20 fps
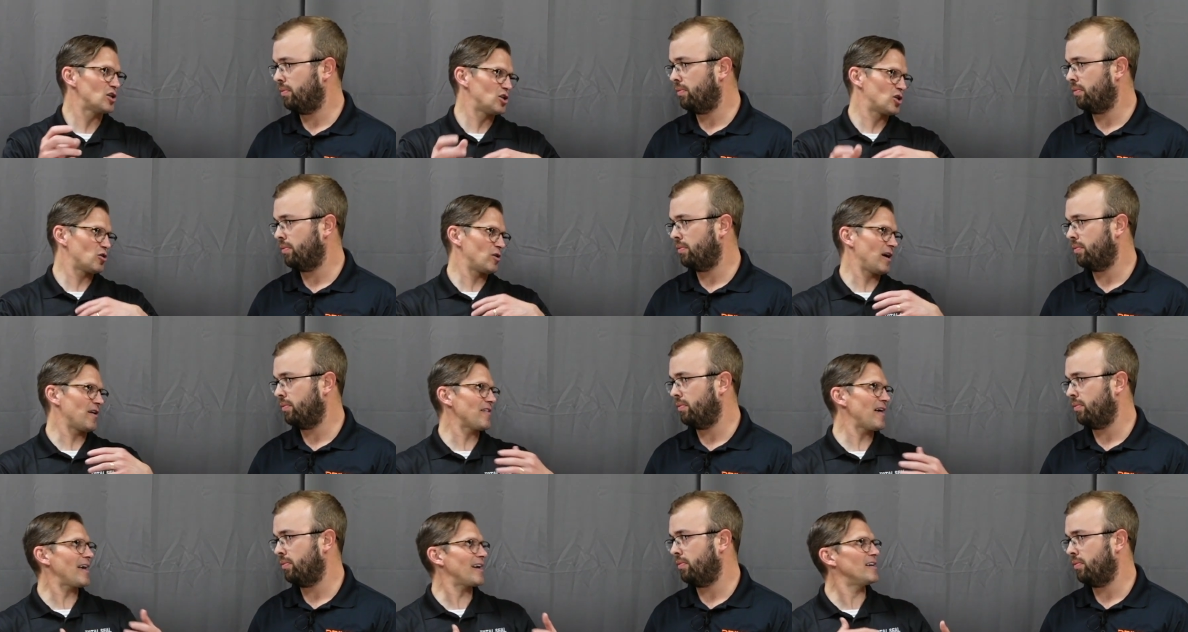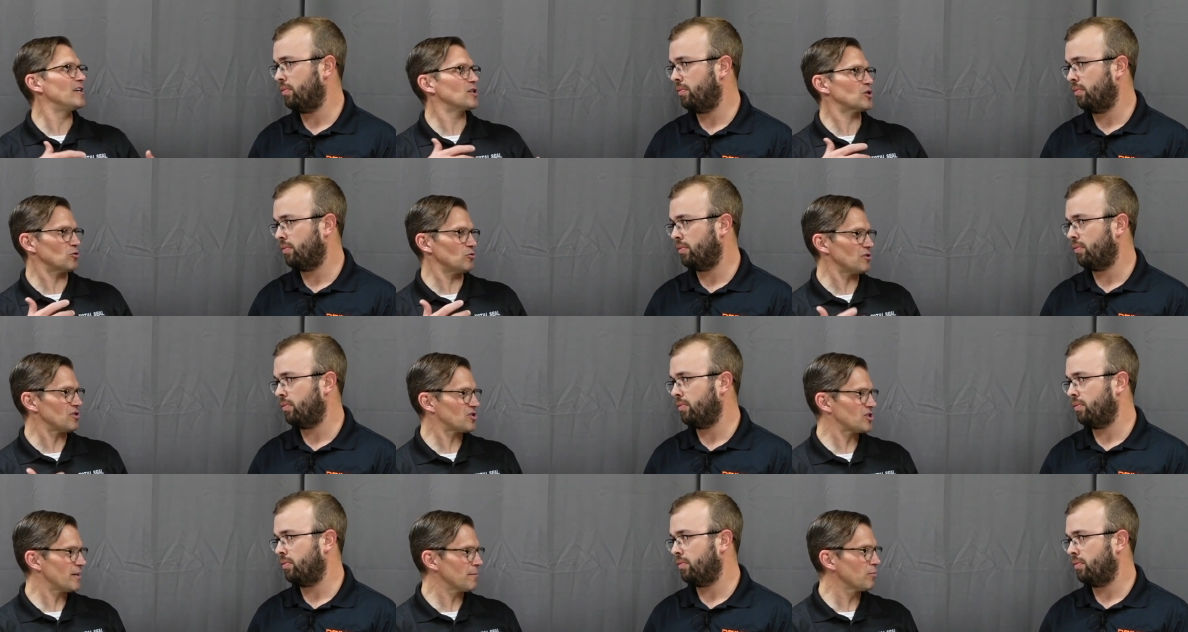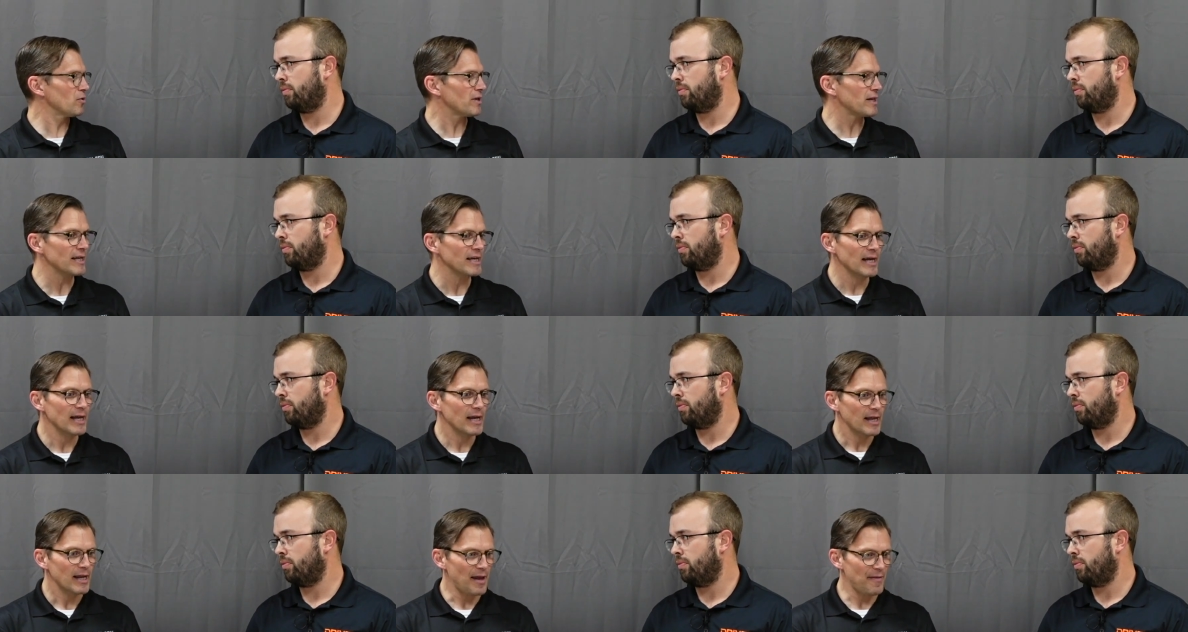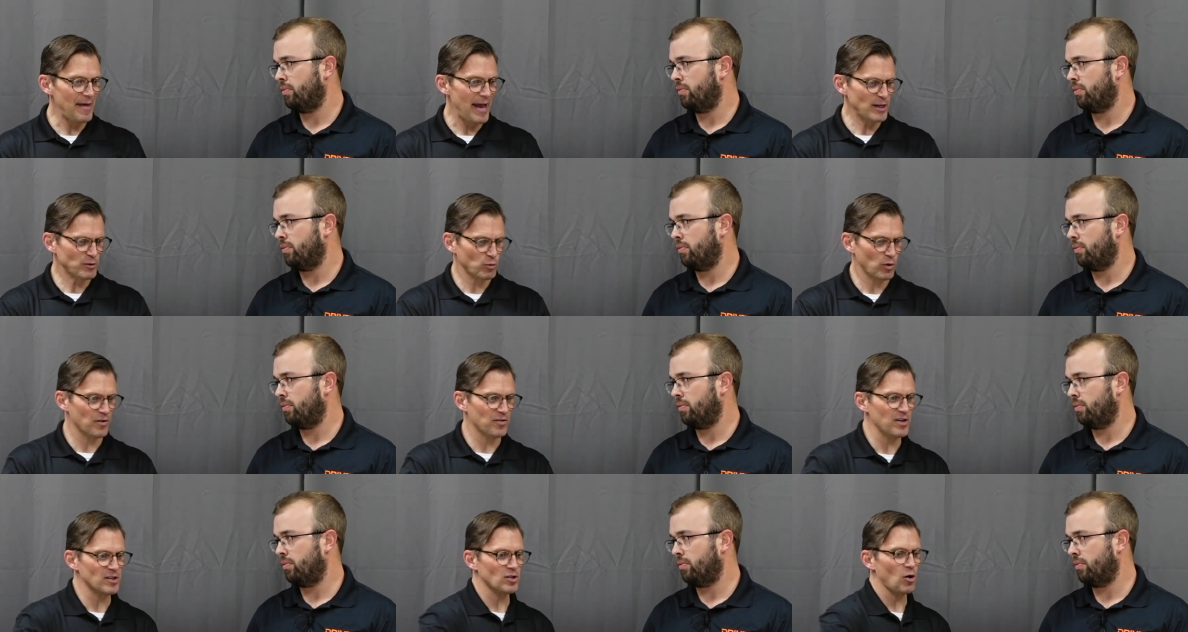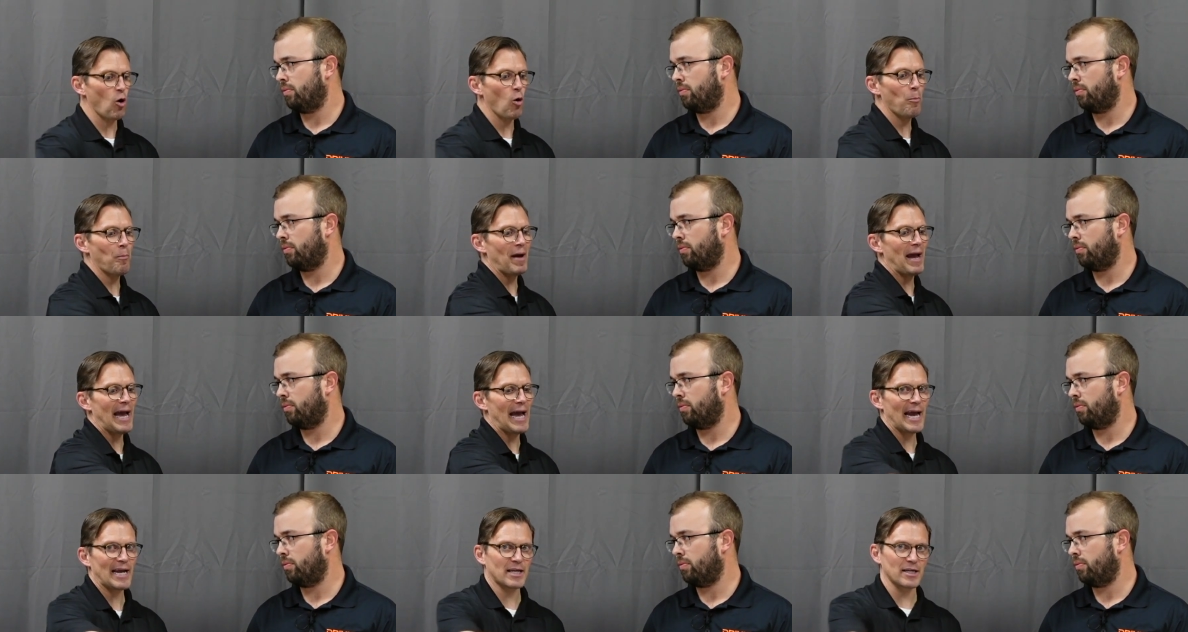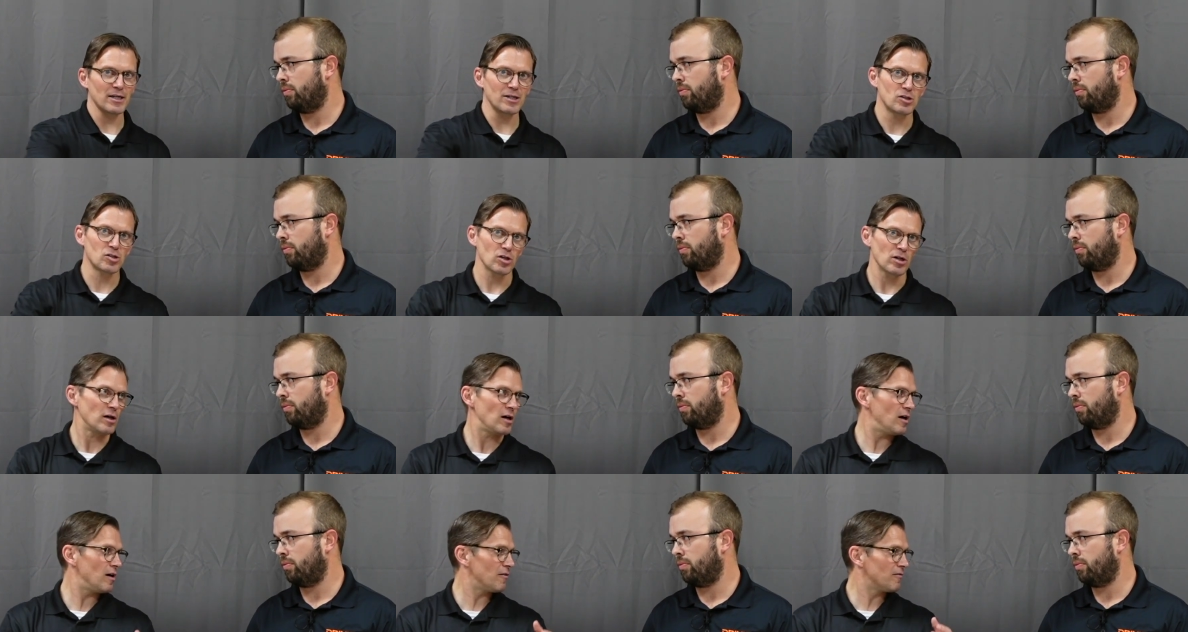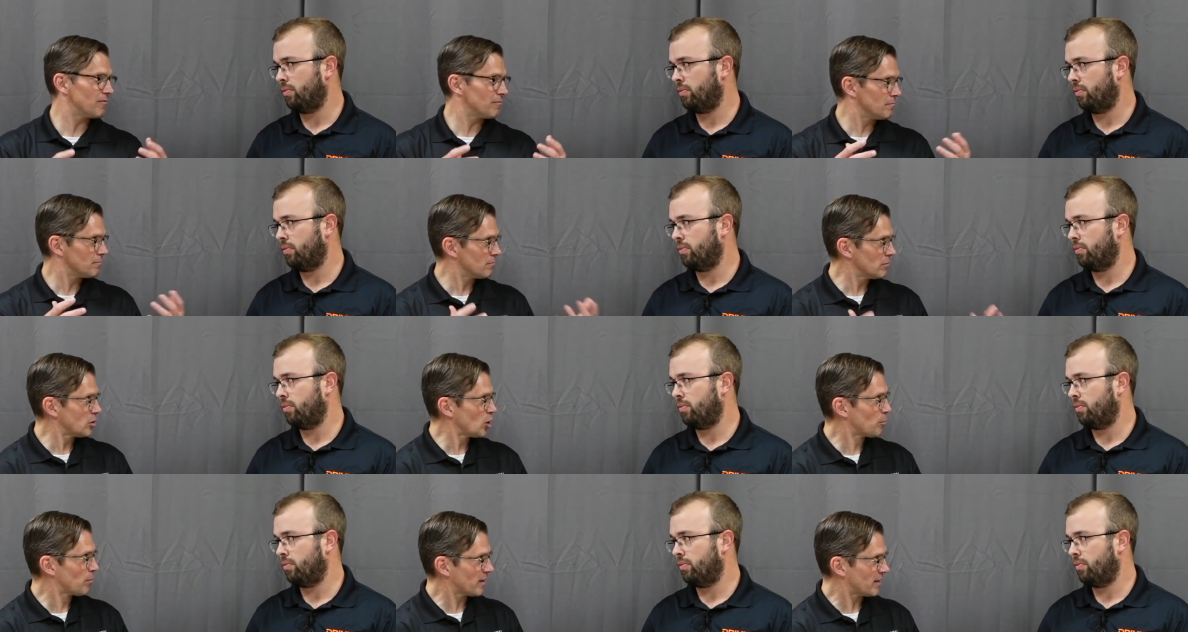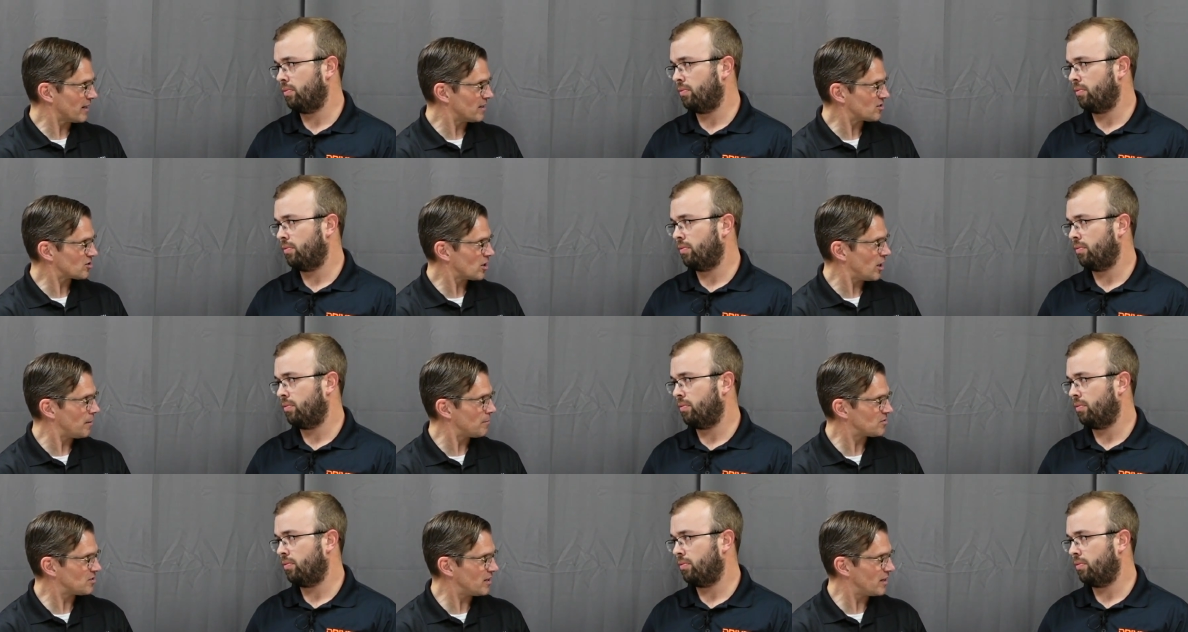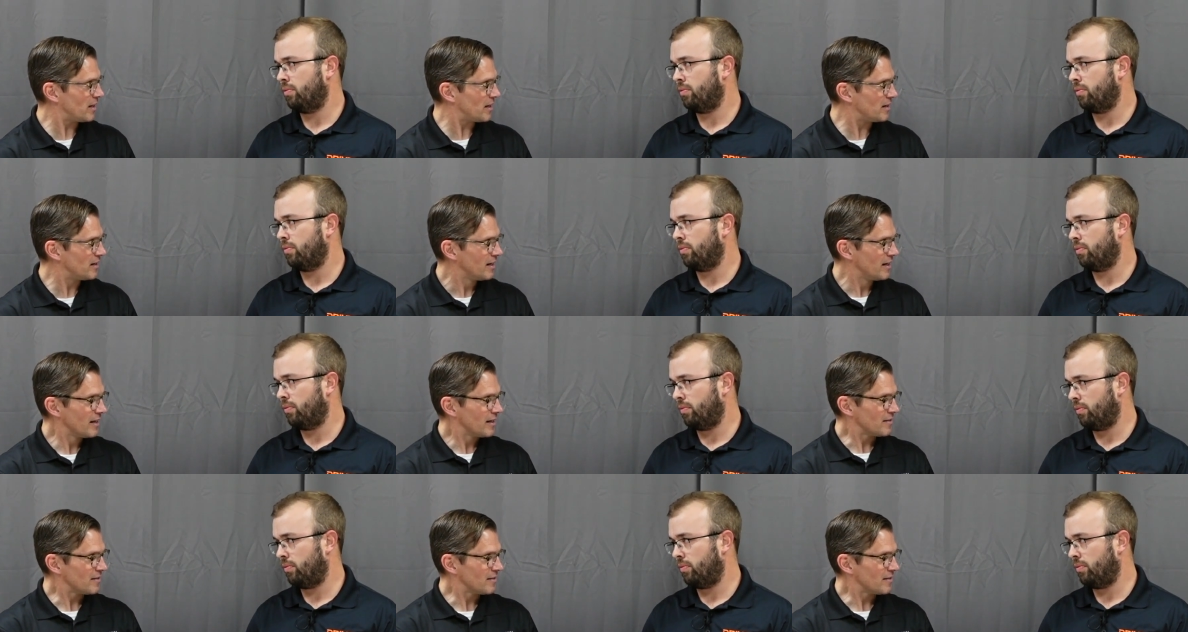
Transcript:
Speaker 1: during that initial assembly. And that's where this whole package of lubricants comes in,